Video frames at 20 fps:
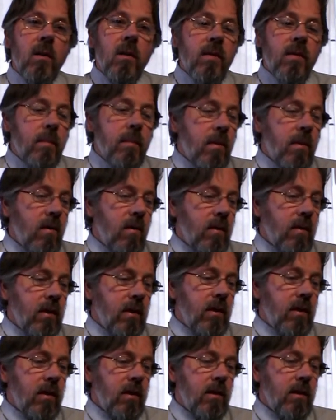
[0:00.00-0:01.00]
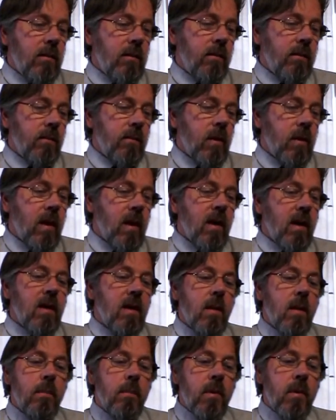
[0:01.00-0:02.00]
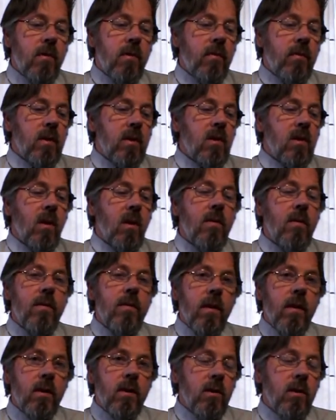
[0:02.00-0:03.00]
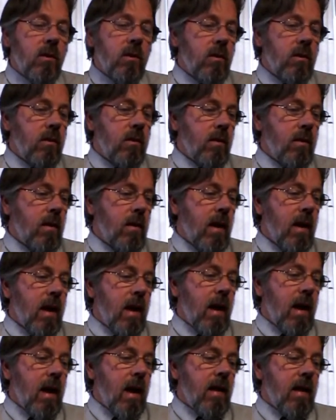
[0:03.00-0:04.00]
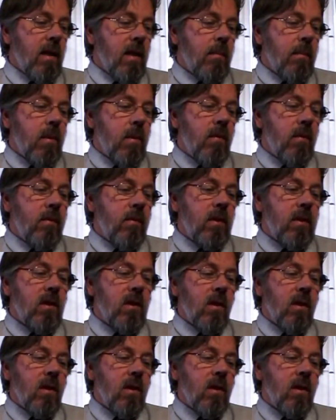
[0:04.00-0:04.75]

of the prophets? The prophets of falsehood and the prophets